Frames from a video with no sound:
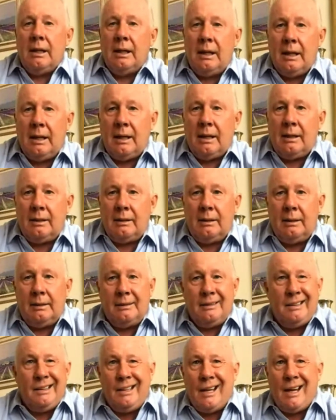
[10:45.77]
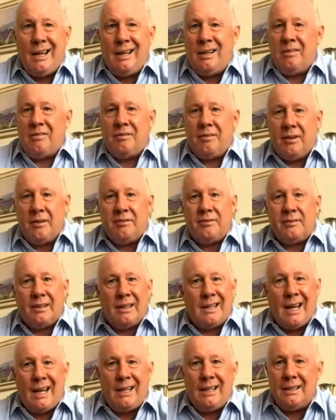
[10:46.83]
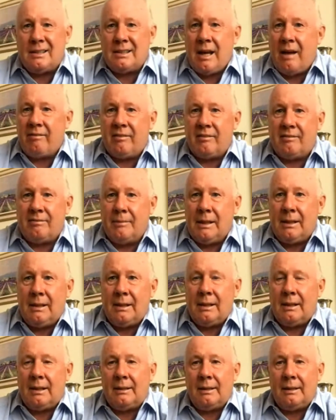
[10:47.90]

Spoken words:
in the 85th and 87th minute,